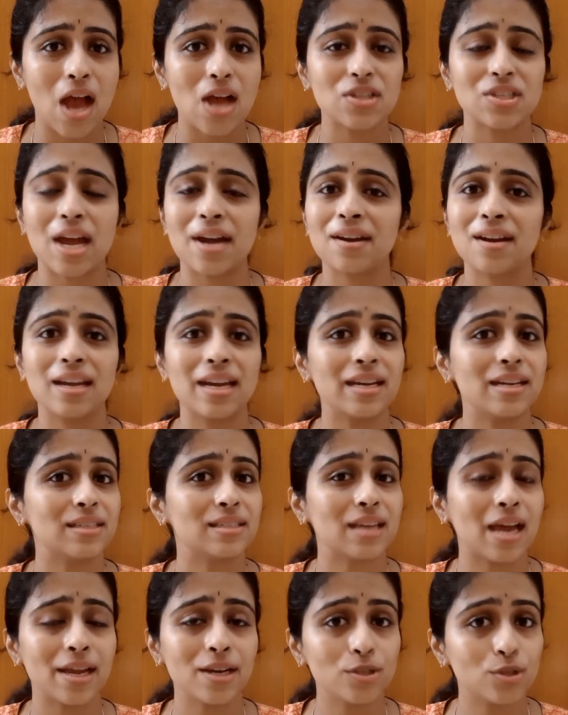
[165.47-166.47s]
suddenly
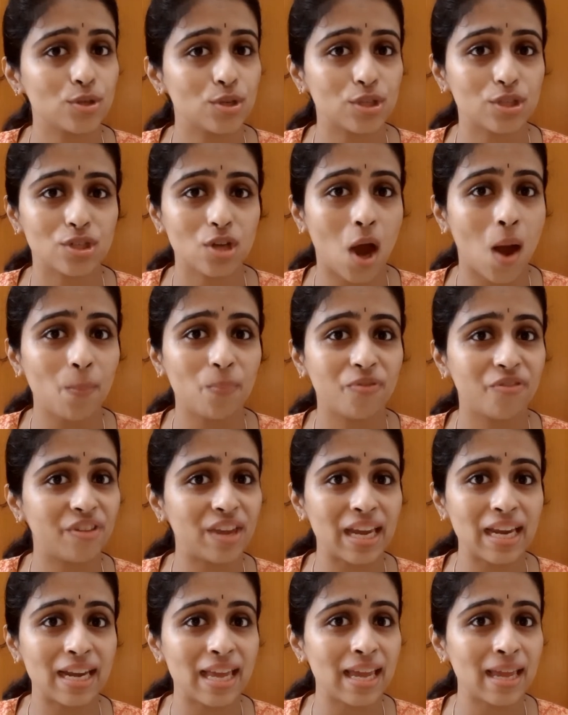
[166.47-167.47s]
decides to stop
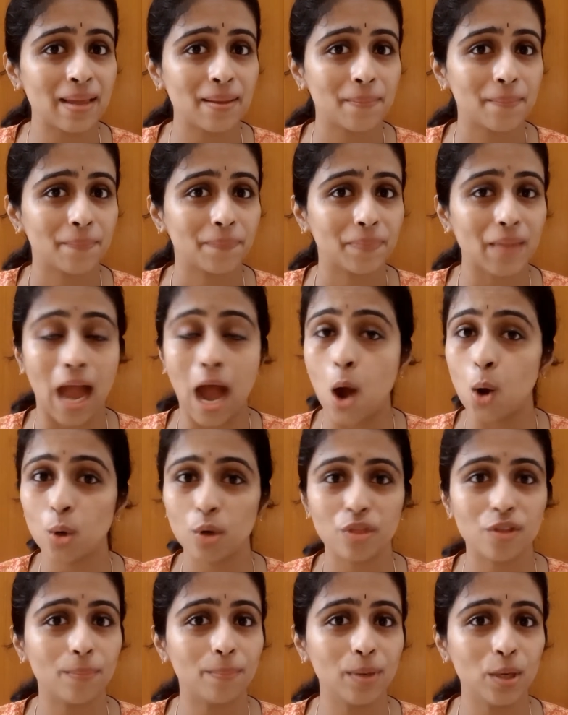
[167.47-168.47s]
feeding out
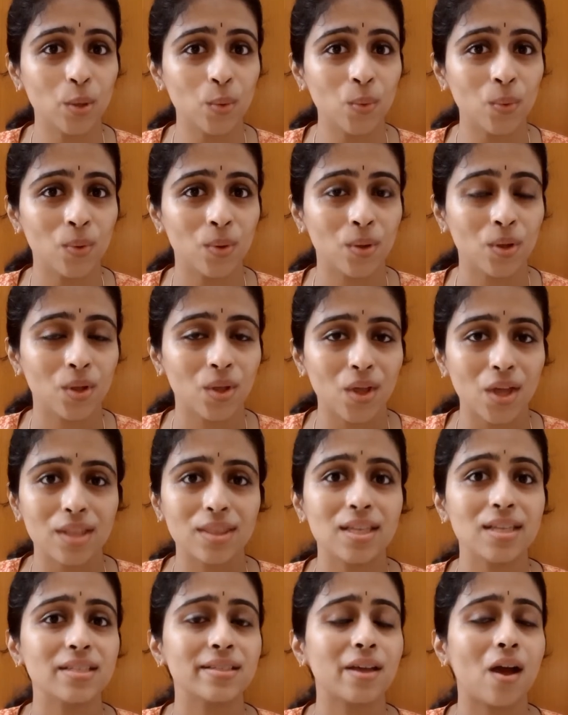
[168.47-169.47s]
of the blue.
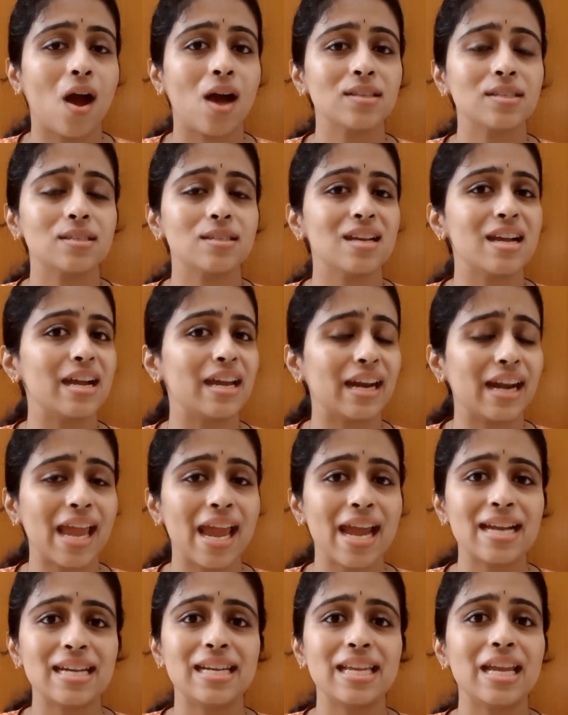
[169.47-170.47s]
This causes a
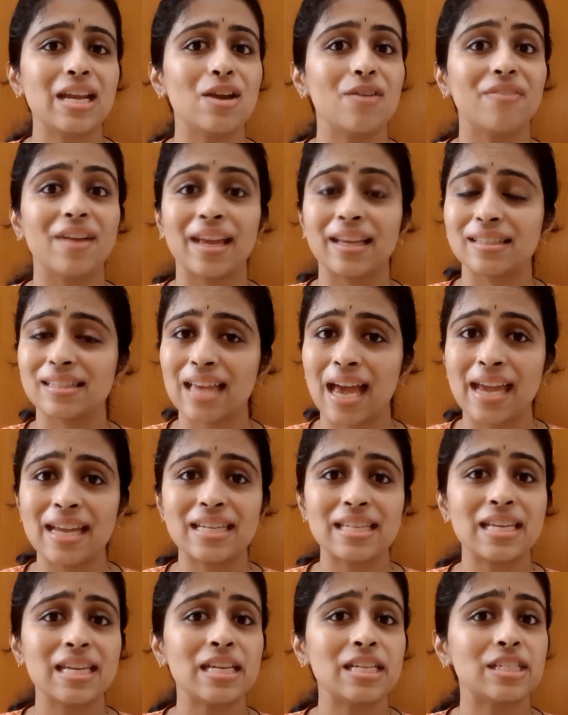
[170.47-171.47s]
great deal of
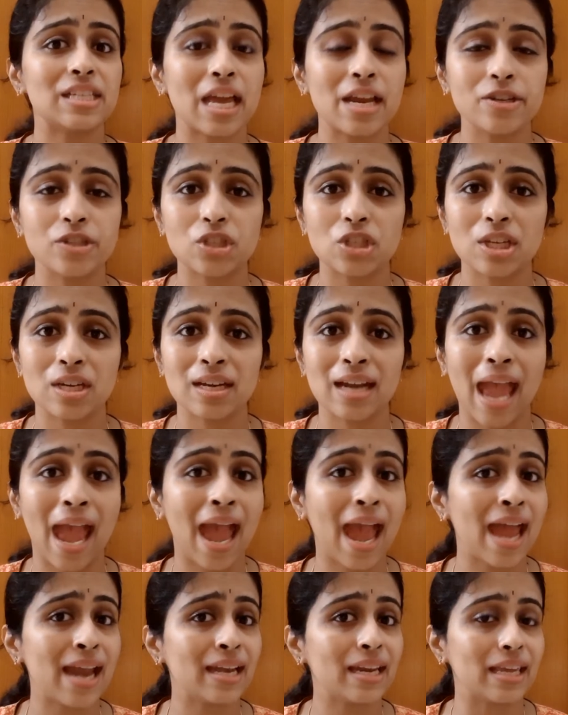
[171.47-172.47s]
anxiety, tension
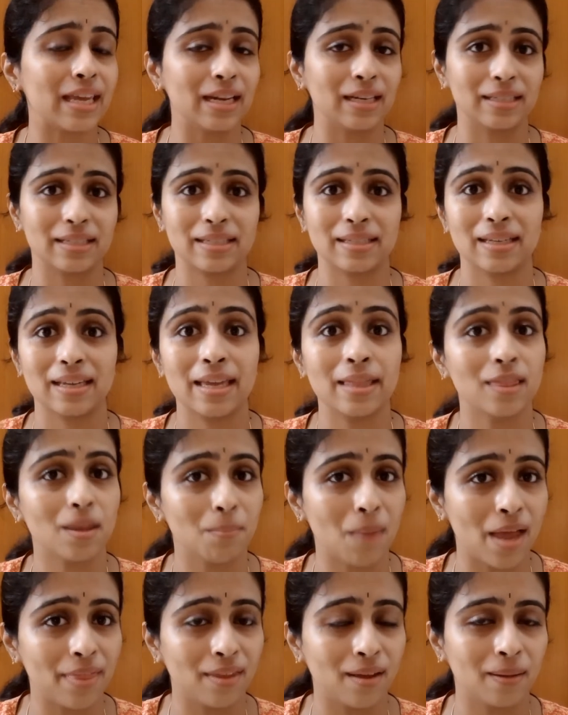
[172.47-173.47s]
and guilt in the
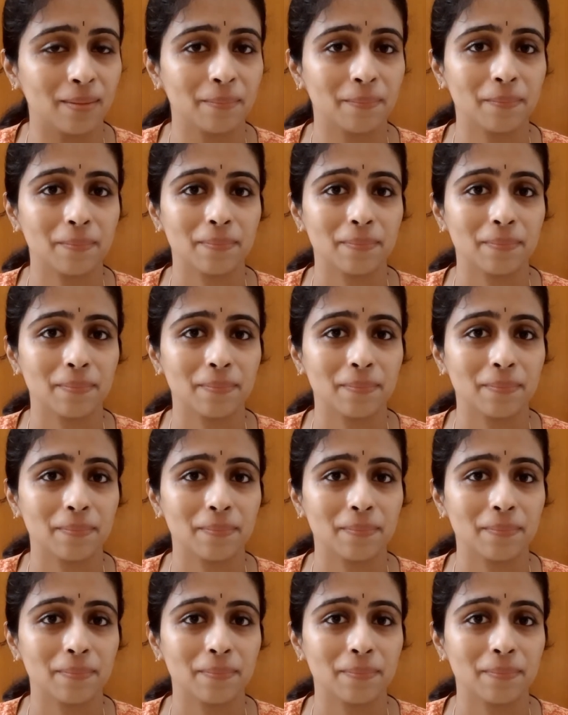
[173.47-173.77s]
mother.